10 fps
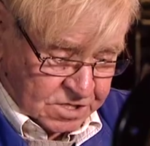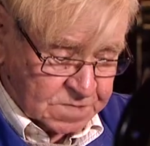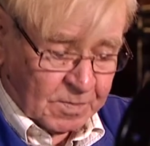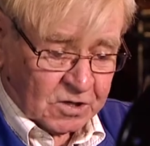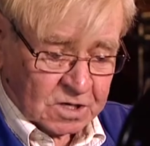
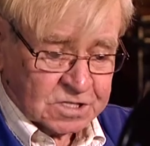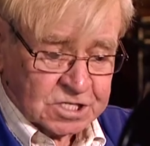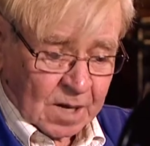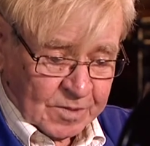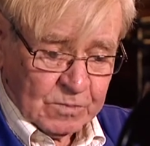small
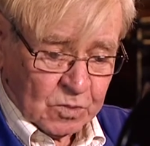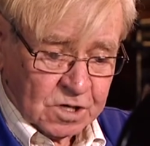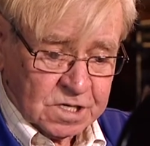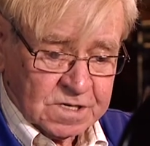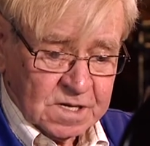jobbing
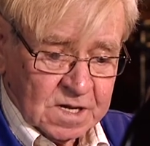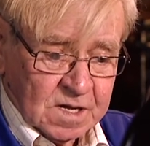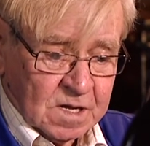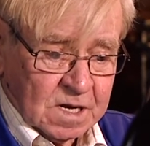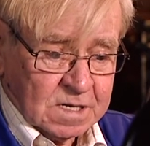work,
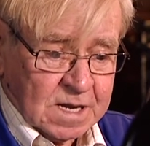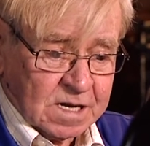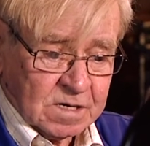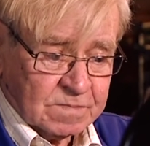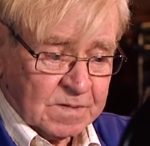
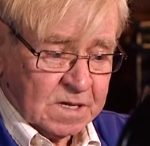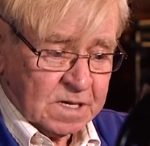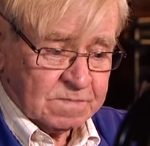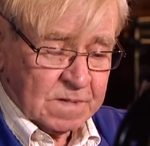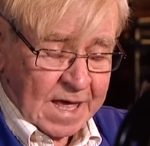letter
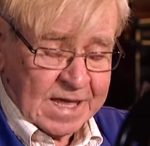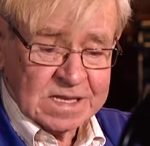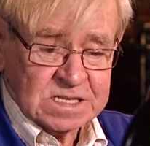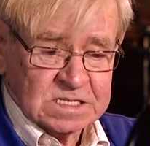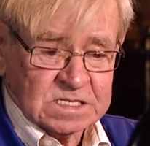
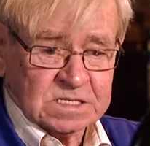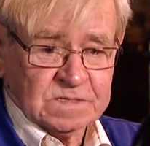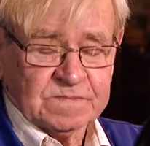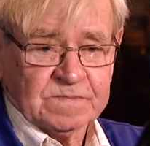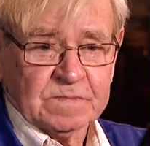
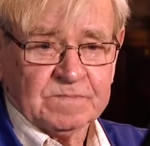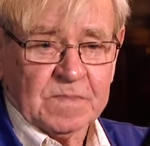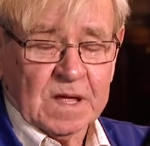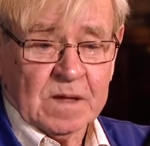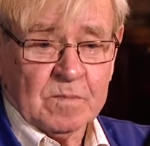heads,
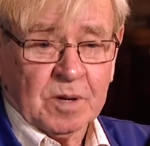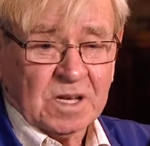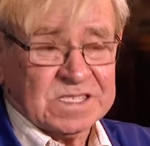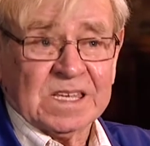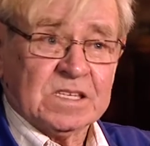
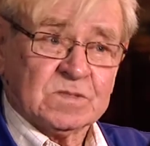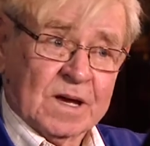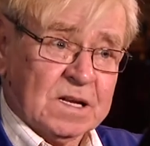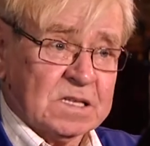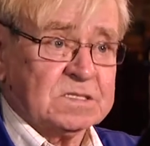embossing as
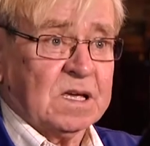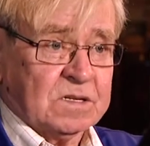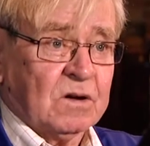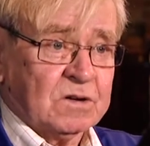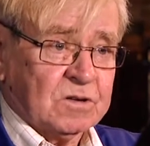well as
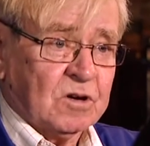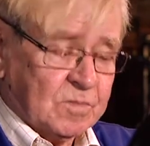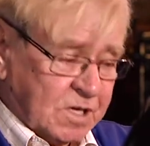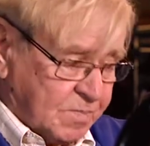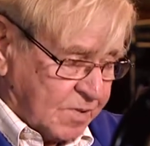or
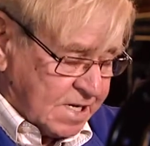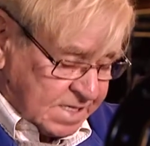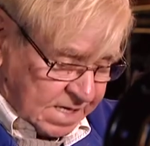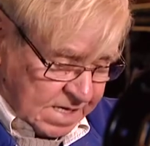normally printing,